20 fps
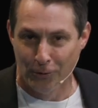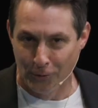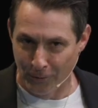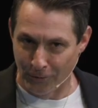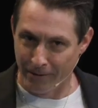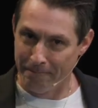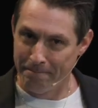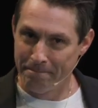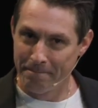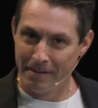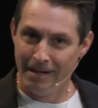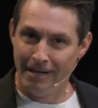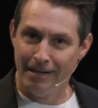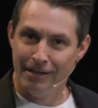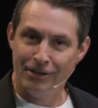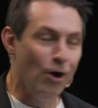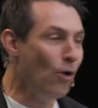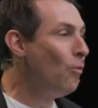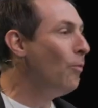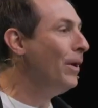too.
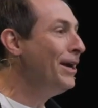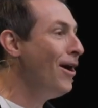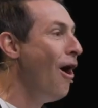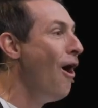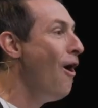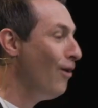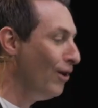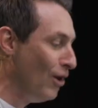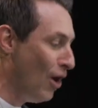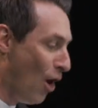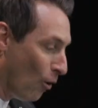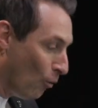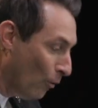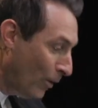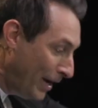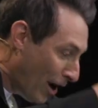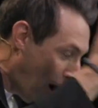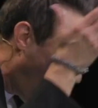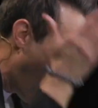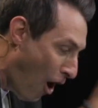Yo, we all are.
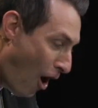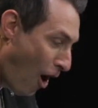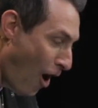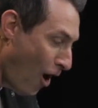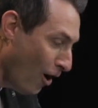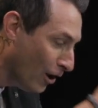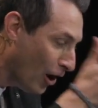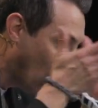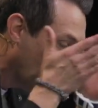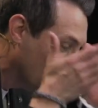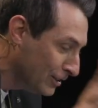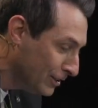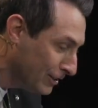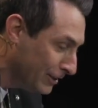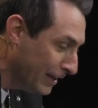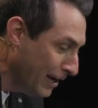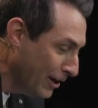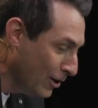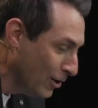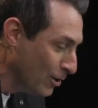We all are
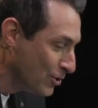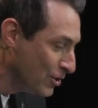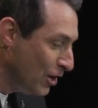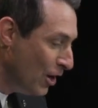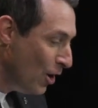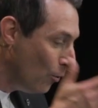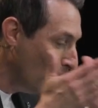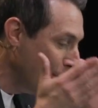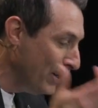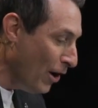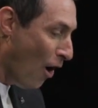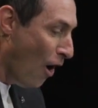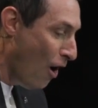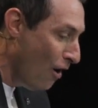sinners. We all